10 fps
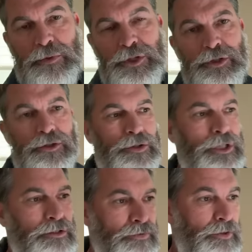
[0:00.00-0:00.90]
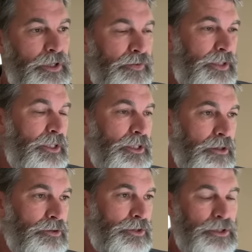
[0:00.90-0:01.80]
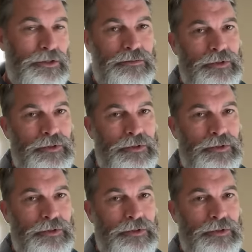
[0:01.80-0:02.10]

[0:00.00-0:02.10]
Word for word: Once you transfer everything, goes to,